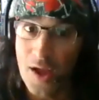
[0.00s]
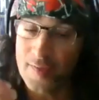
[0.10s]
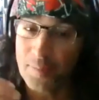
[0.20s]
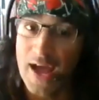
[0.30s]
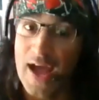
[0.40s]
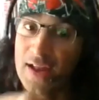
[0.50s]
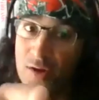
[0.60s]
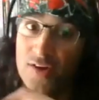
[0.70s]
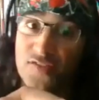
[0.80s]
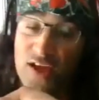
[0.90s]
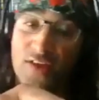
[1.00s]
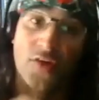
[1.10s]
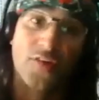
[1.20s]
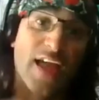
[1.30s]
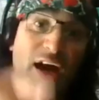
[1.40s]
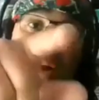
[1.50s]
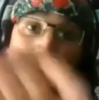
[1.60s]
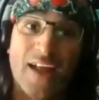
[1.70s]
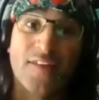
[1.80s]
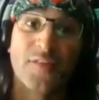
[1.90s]
As a part, I'm going to tell her now,
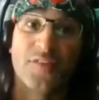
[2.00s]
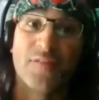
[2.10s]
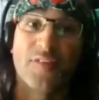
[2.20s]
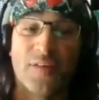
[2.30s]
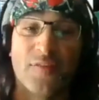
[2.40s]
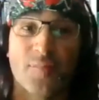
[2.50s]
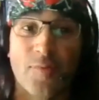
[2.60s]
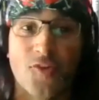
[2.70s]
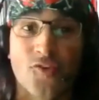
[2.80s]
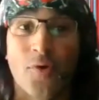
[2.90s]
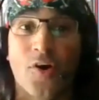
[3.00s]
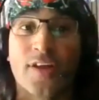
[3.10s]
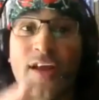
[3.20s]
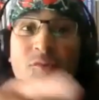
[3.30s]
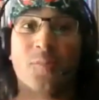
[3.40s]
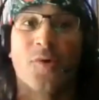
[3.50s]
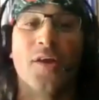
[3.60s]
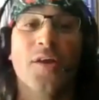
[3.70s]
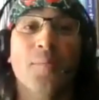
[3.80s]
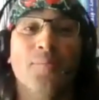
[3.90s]
part of the 1111 Spiritual Podcast with
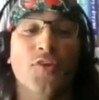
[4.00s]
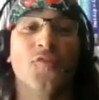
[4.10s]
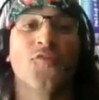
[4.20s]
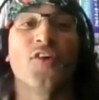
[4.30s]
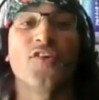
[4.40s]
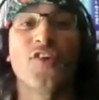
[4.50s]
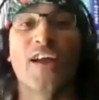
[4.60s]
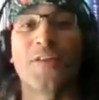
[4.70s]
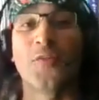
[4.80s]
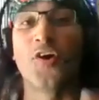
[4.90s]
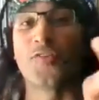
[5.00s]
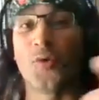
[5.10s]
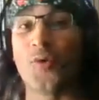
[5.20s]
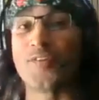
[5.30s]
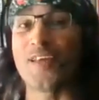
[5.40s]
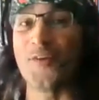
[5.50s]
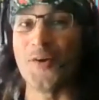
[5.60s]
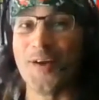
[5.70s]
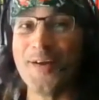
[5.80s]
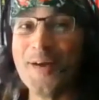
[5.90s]
my beautiful friend Jackie Lyons. I always give
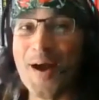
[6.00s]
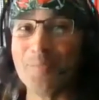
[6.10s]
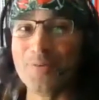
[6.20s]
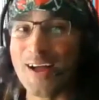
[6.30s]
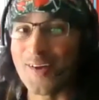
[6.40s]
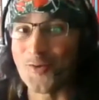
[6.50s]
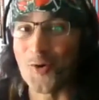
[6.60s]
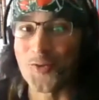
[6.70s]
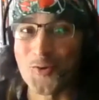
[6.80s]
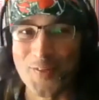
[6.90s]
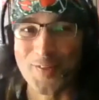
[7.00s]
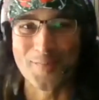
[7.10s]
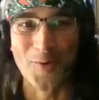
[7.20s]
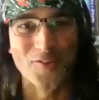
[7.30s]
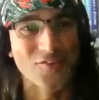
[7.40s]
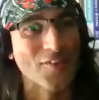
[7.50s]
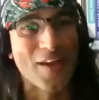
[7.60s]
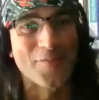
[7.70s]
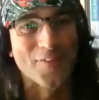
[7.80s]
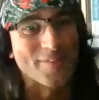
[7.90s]
her a plug. I talked to her this morning. She
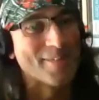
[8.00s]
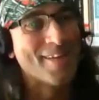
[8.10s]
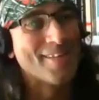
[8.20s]
loves it.